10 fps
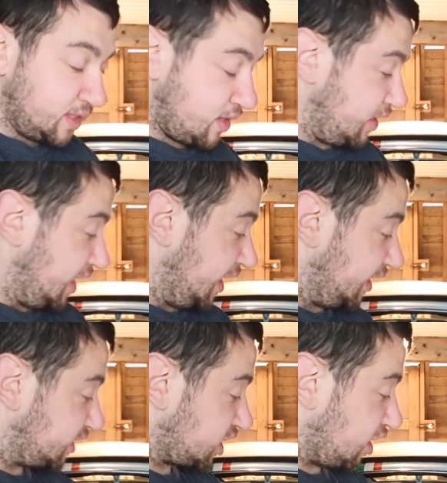The
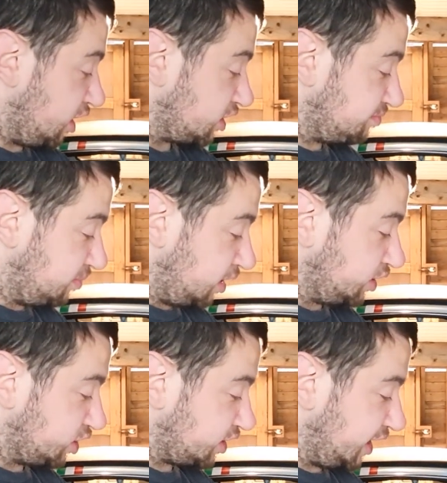skirts might
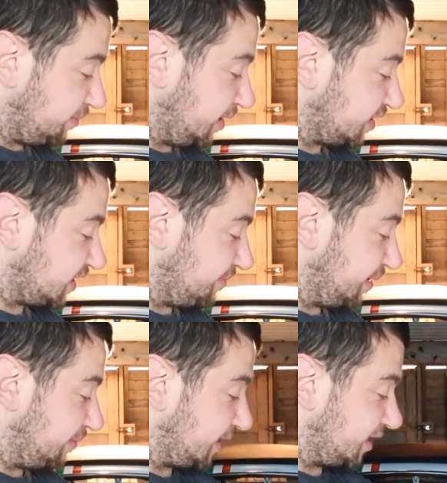just need a bit of
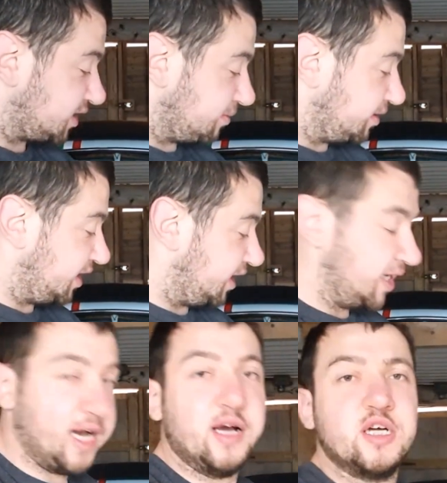sandpaper to get some of
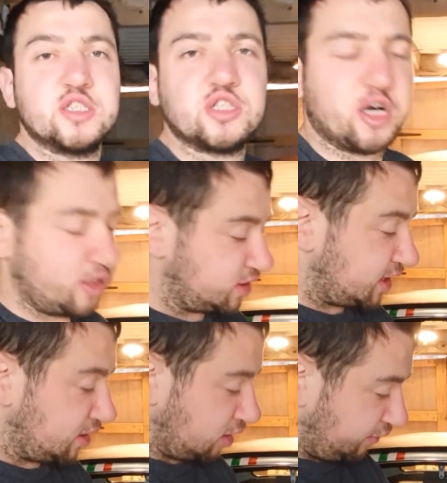the Tiger
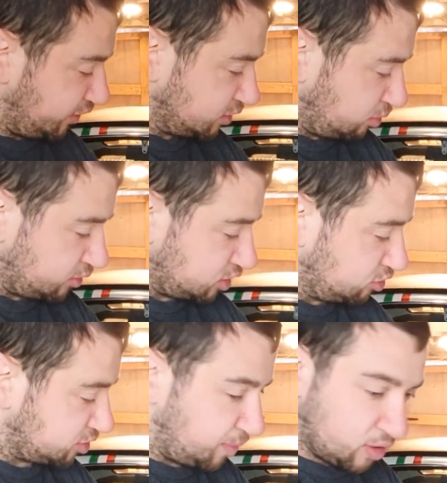seal off. There's 1 or 2
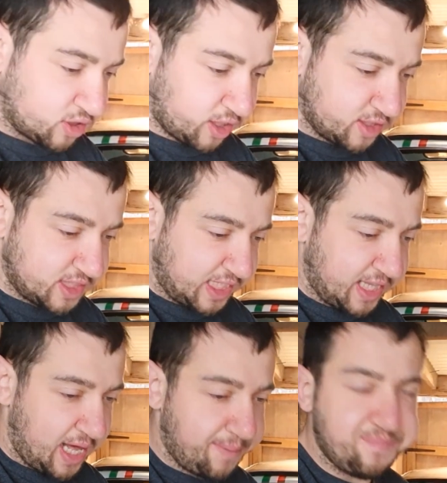spots I can see
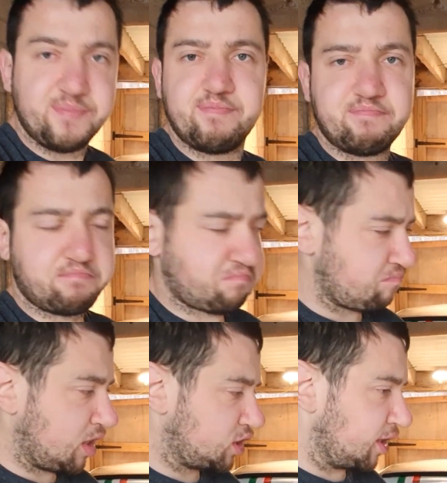there.
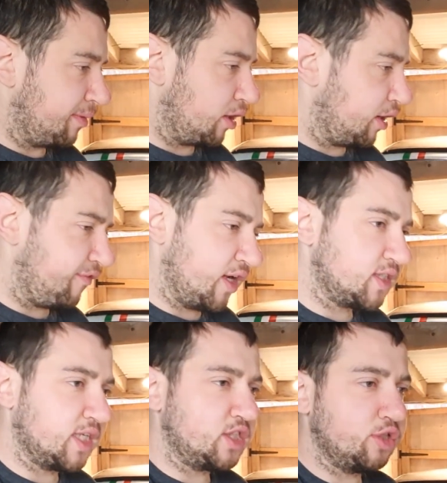Some are nothing,
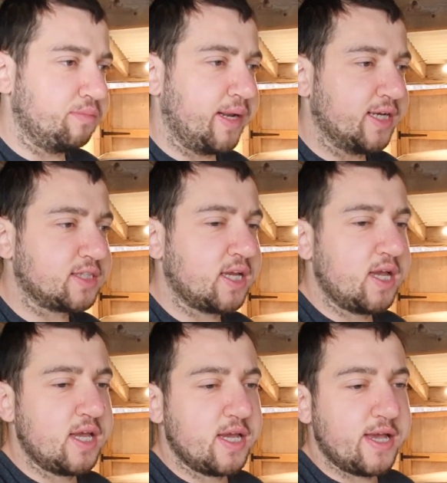that'll take 2 minutes.
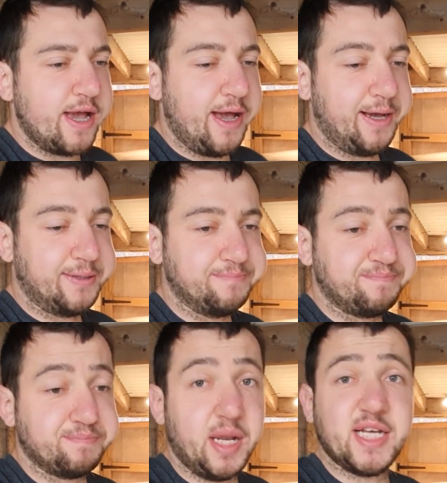
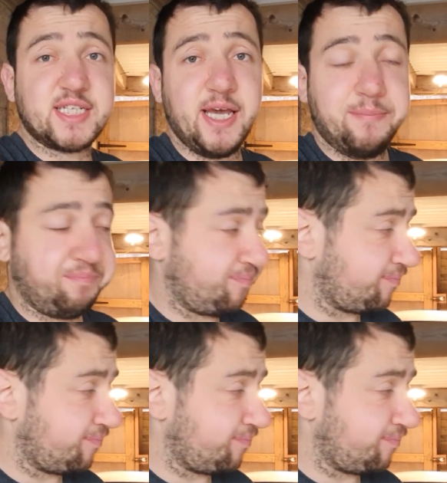But that's it.